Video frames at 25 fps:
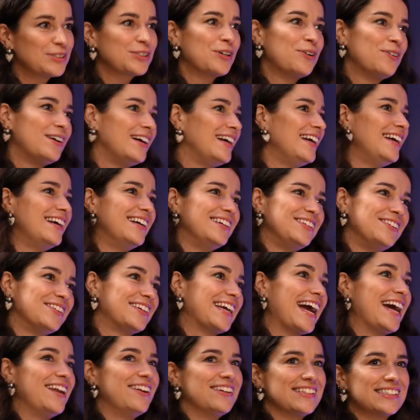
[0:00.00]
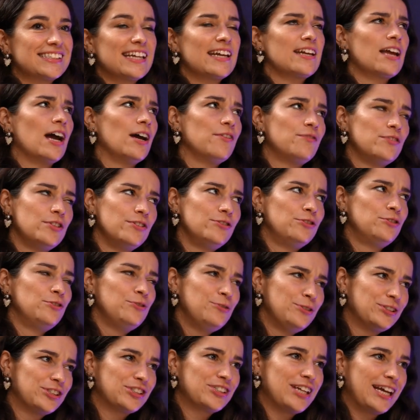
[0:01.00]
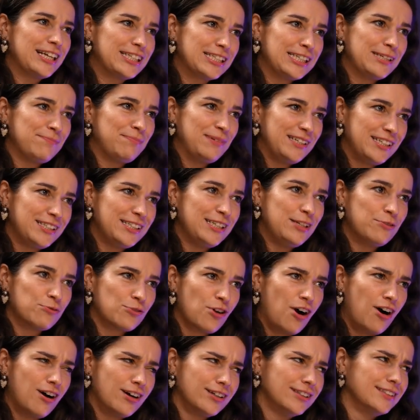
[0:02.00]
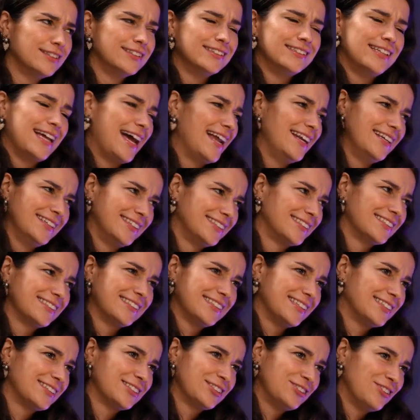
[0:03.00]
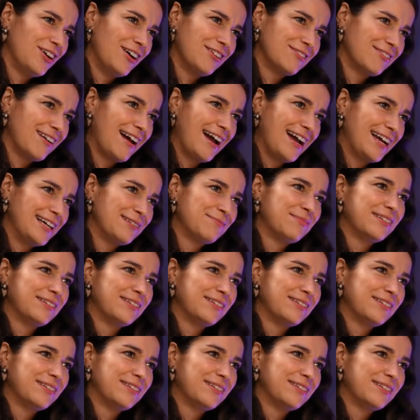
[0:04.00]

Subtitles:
So you cannot say, if you use ChatGPT wrong, then it's not right.